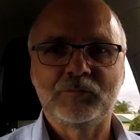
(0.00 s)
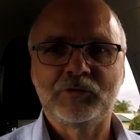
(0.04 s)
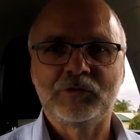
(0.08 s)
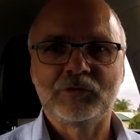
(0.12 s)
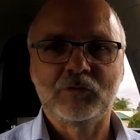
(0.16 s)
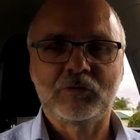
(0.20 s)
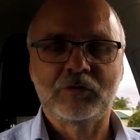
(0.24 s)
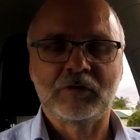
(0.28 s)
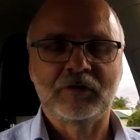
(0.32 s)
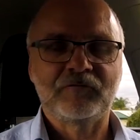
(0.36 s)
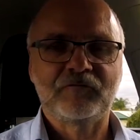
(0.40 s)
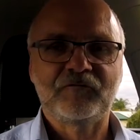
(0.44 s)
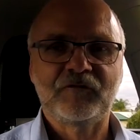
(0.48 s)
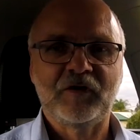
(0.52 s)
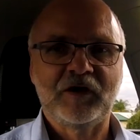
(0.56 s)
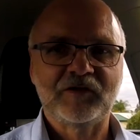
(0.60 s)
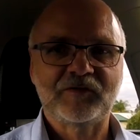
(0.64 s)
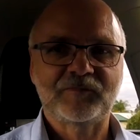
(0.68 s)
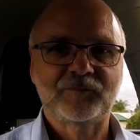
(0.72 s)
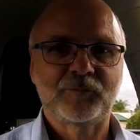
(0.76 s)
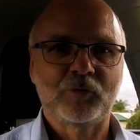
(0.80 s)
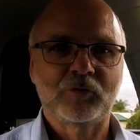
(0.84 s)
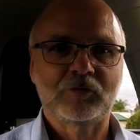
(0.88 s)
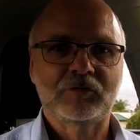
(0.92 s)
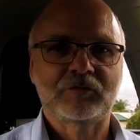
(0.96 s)
look on
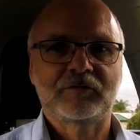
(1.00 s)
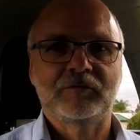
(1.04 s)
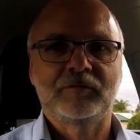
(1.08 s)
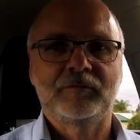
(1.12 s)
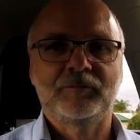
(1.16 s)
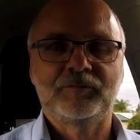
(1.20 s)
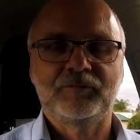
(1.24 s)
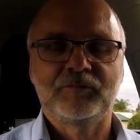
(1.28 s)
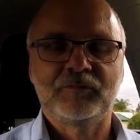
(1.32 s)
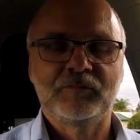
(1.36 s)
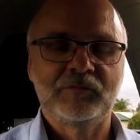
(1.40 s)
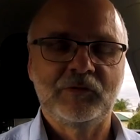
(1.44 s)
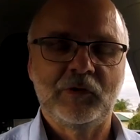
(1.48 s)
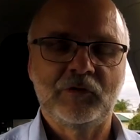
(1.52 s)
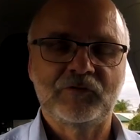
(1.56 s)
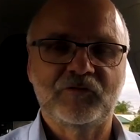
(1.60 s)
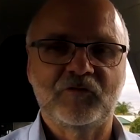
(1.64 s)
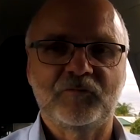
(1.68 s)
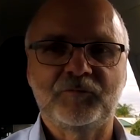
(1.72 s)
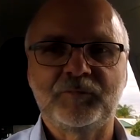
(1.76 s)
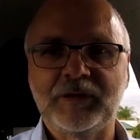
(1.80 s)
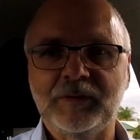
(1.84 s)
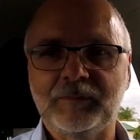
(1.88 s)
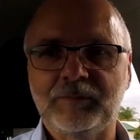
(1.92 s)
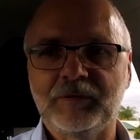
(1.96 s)
Facebook. Lots
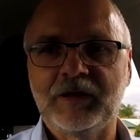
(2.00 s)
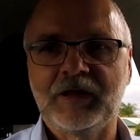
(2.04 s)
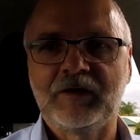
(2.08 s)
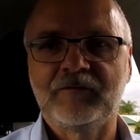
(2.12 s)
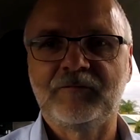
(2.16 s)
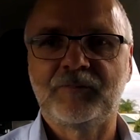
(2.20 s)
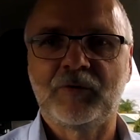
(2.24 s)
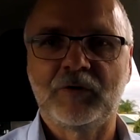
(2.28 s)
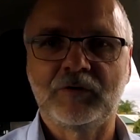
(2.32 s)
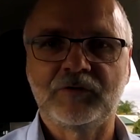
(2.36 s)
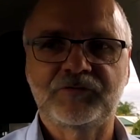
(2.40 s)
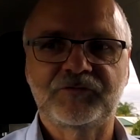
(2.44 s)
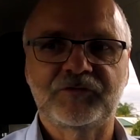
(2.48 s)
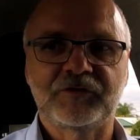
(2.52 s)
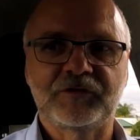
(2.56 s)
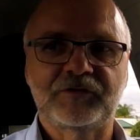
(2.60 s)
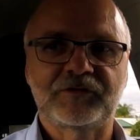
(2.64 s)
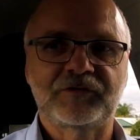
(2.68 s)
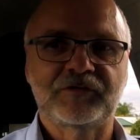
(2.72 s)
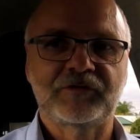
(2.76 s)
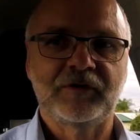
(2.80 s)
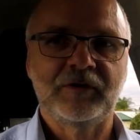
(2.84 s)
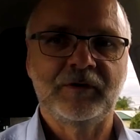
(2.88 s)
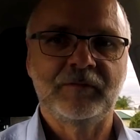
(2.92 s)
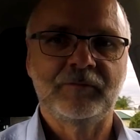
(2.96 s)
of people have posted
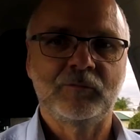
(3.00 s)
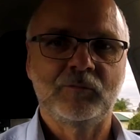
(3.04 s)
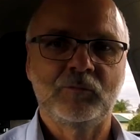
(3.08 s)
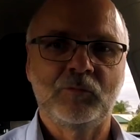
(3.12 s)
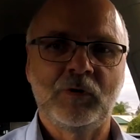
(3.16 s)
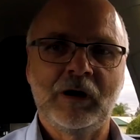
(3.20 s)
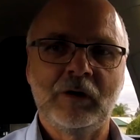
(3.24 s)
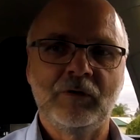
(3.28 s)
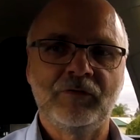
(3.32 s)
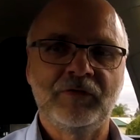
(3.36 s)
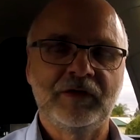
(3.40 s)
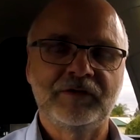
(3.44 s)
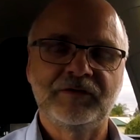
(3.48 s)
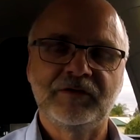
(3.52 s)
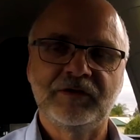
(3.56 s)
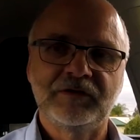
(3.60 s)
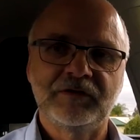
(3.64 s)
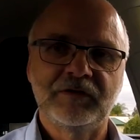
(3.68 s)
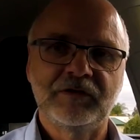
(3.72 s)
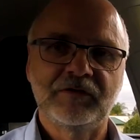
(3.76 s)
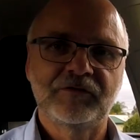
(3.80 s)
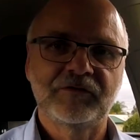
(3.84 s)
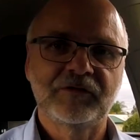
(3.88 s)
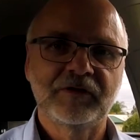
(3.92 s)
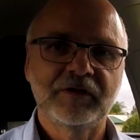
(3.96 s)
how they did
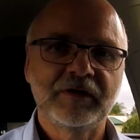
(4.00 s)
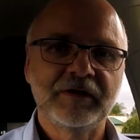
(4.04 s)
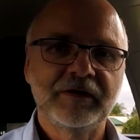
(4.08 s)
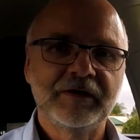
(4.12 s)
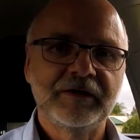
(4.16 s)
it.